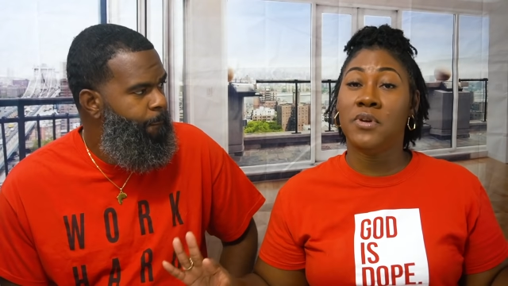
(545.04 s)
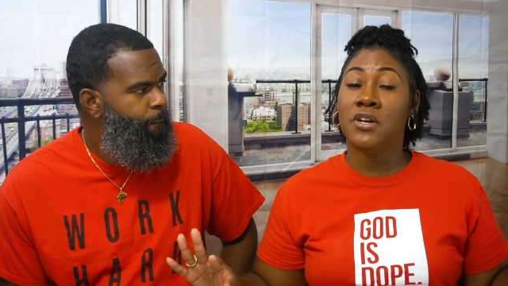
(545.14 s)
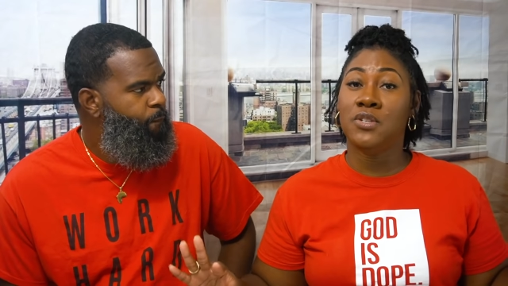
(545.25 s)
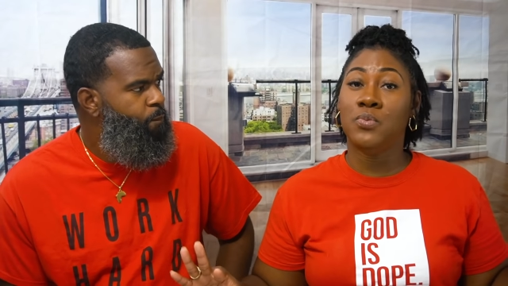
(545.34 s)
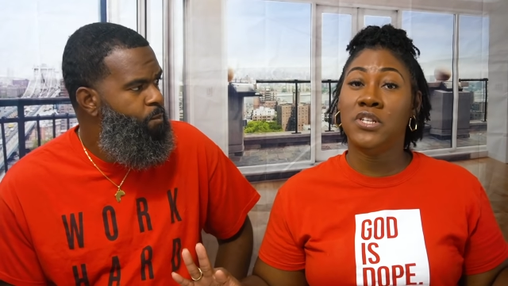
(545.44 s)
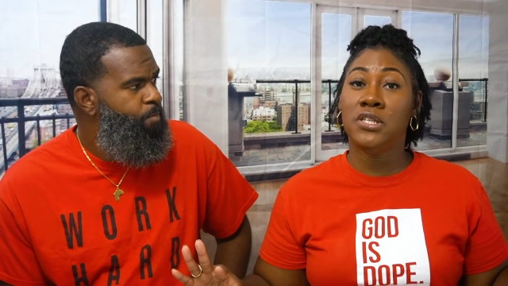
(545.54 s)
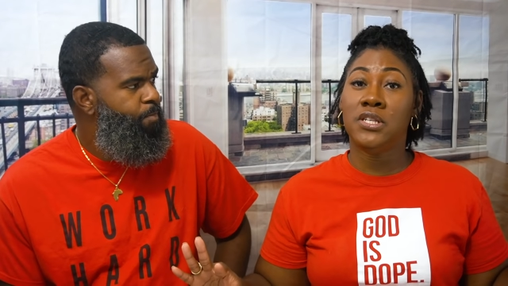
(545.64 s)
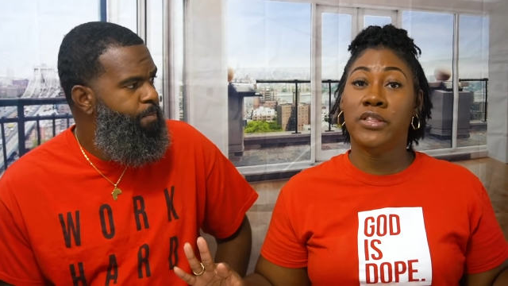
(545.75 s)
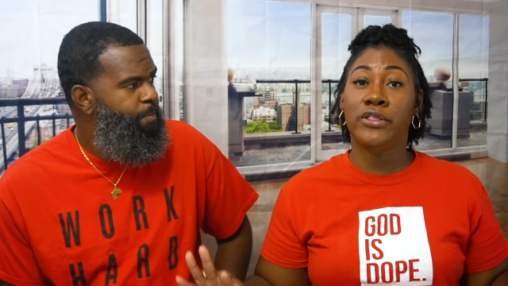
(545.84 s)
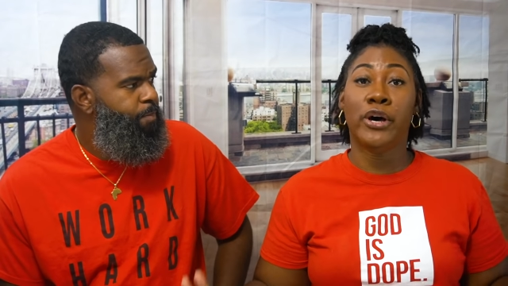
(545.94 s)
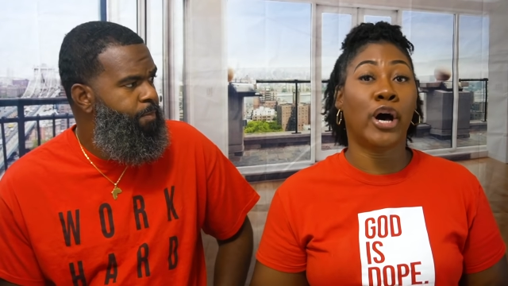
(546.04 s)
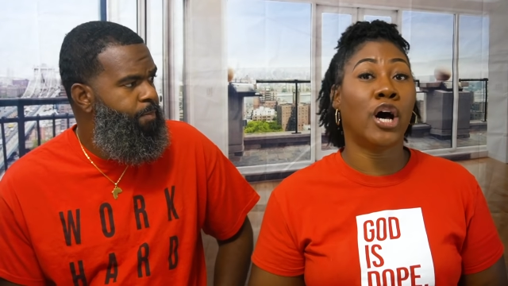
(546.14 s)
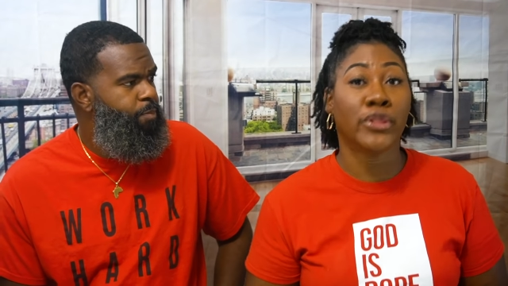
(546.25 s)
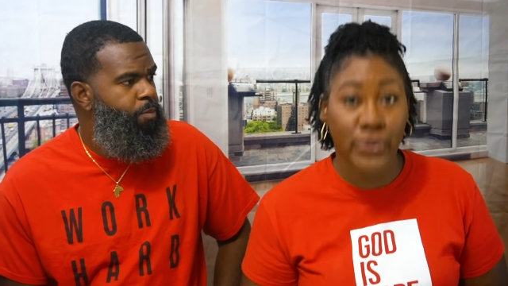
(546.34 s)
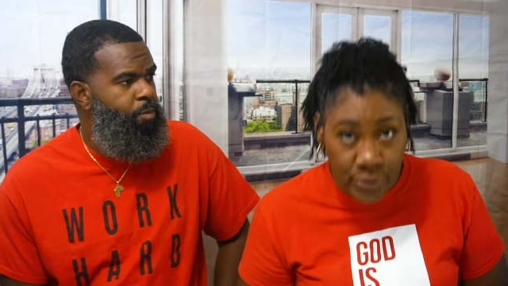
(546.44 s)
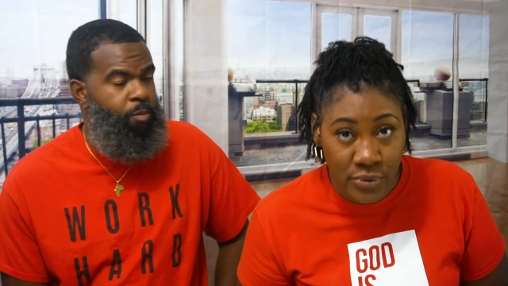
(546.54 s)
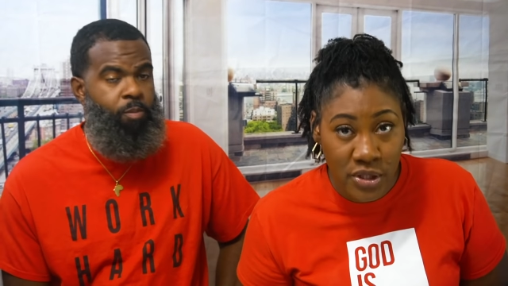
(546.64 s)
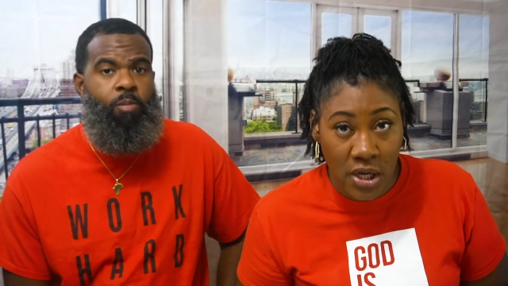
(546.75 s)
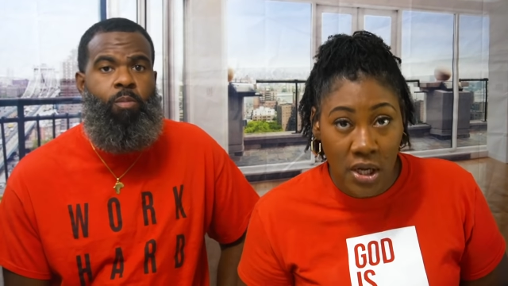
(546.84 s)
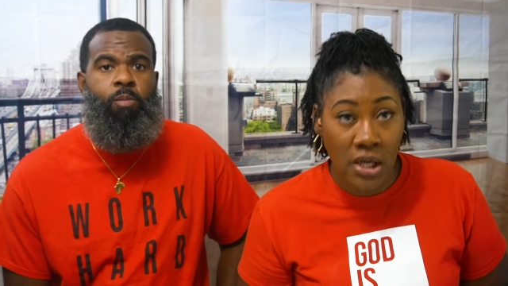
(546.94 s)
Speaker 1: because we see the others
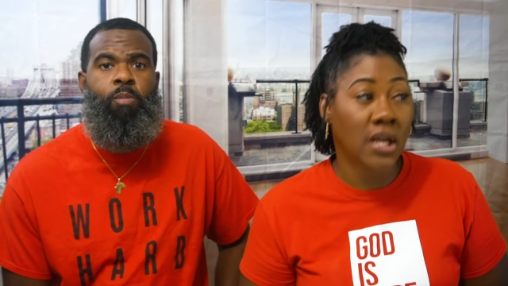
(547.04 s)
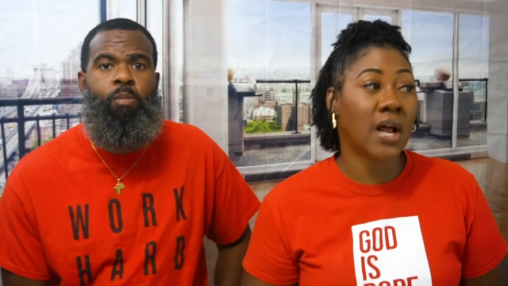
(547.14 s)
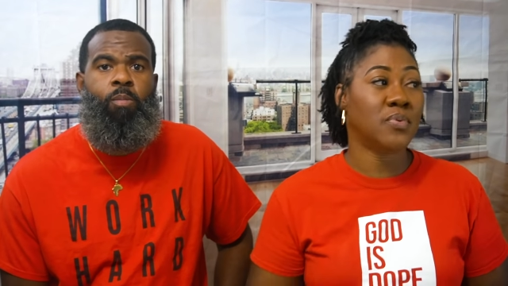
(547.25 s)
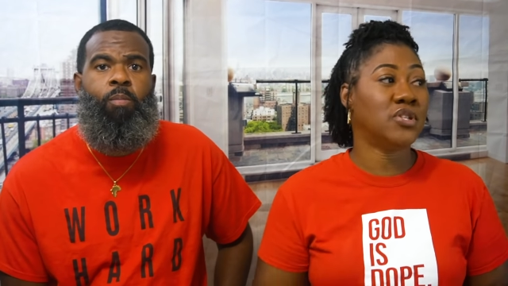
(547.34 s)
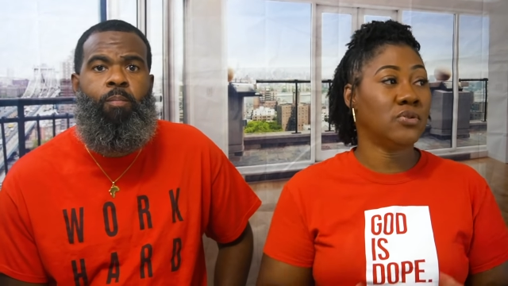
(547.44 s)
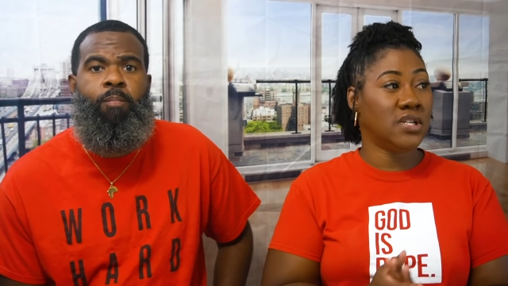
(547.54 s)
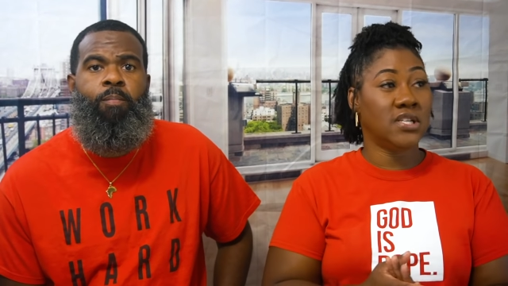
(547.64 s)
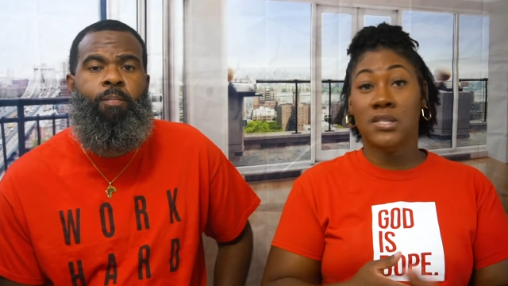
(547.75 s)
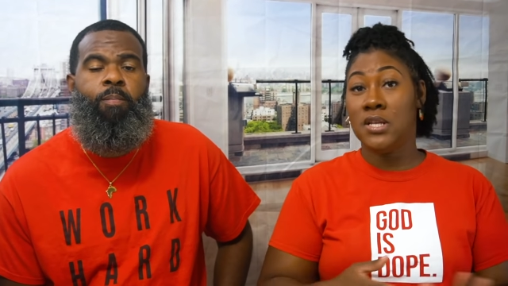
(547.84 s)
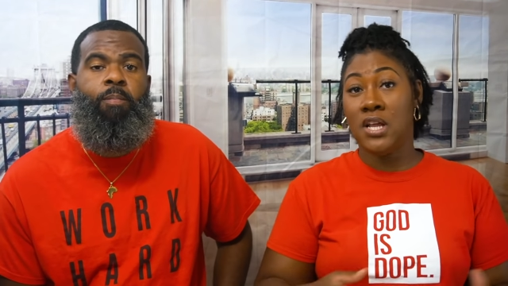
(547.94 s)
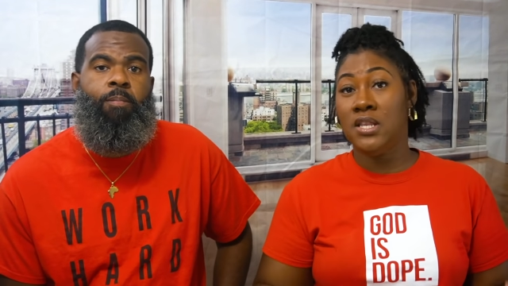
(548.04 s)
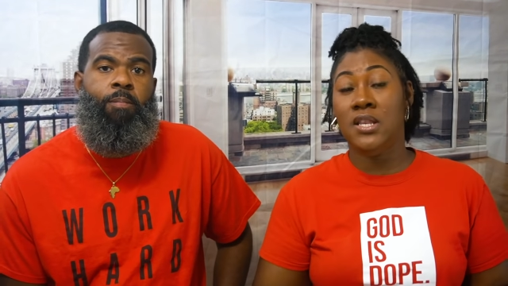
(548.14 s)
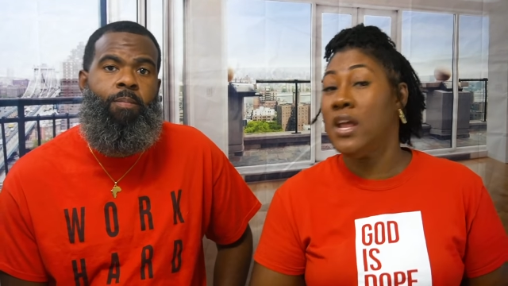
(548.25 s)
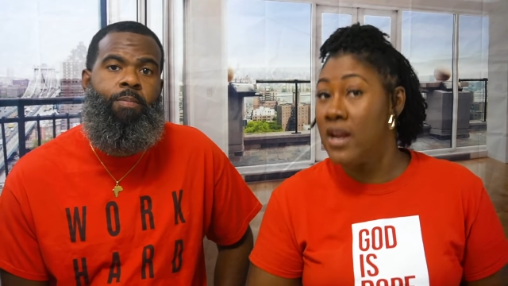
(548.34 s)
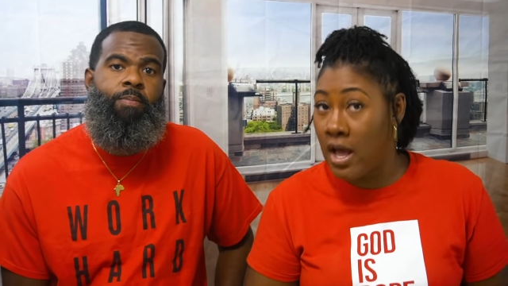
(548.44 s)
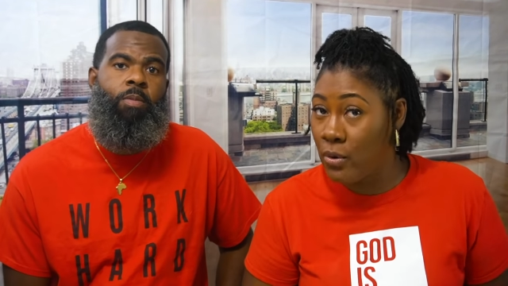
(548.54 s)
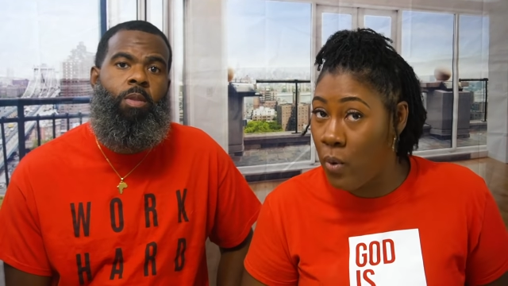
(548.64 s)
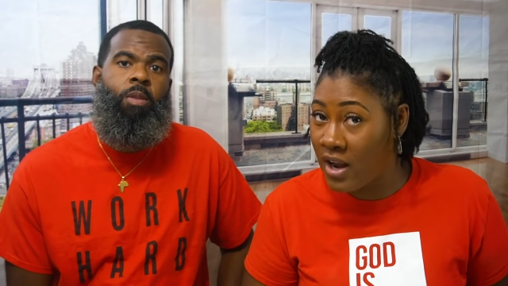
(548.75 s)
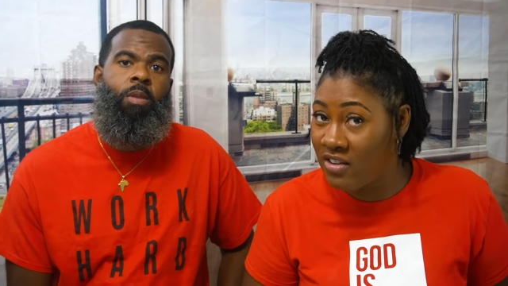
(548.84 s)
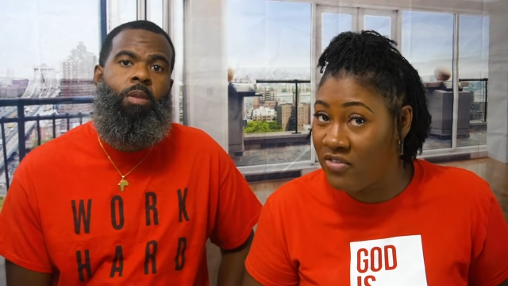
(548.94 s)
get opportunities that they not
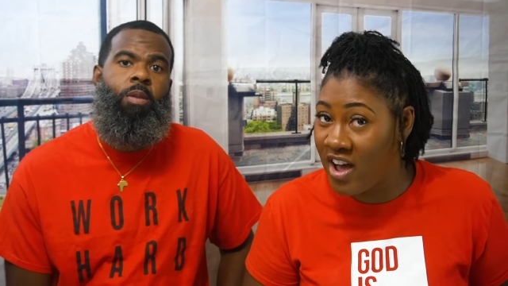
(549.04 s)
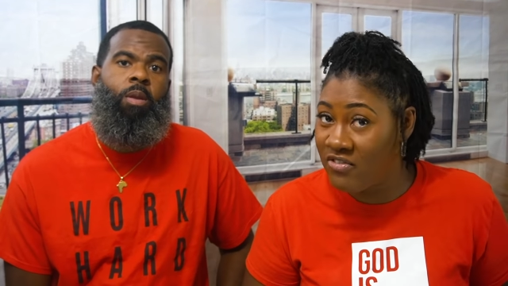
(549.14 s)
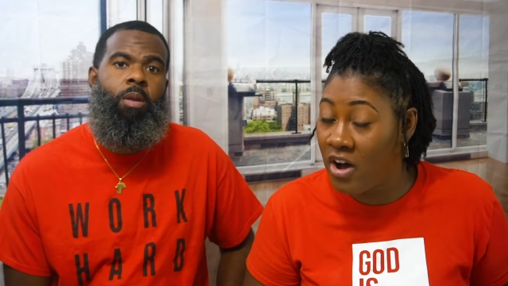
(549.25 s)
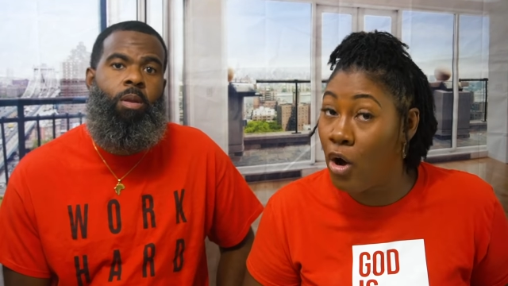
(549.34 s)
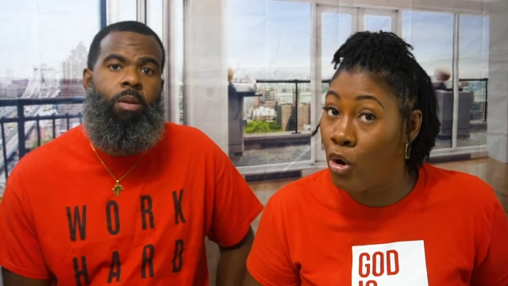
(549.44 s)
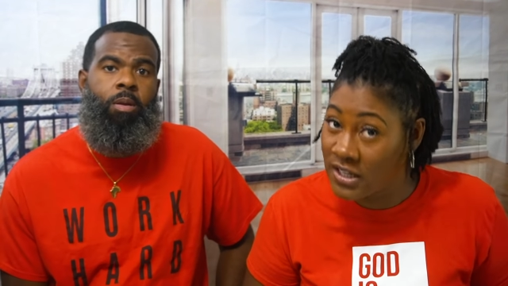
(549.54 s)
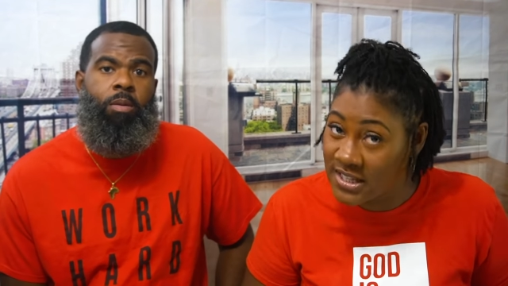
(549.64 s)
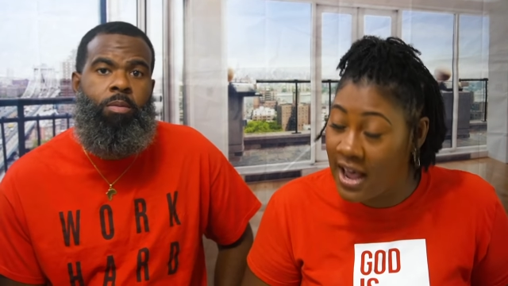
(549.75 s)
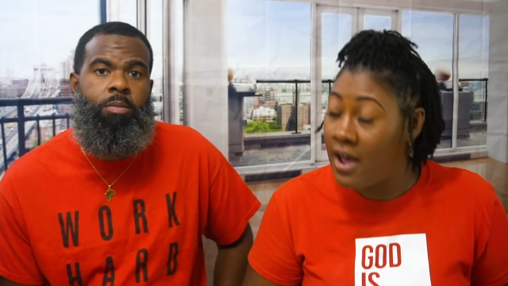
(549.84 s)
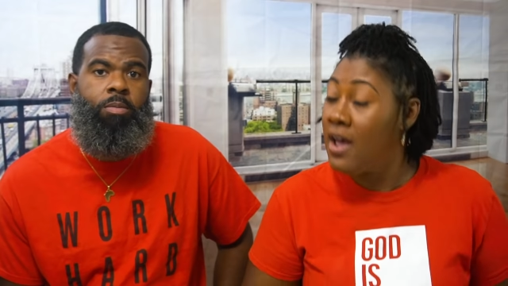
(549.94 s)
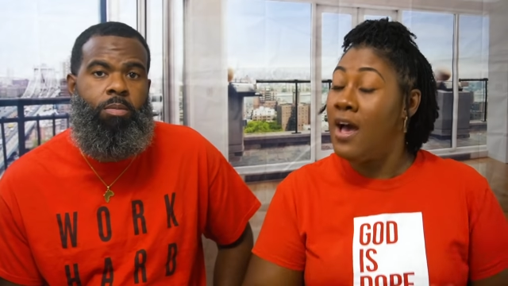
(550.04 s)
qualified for all the time.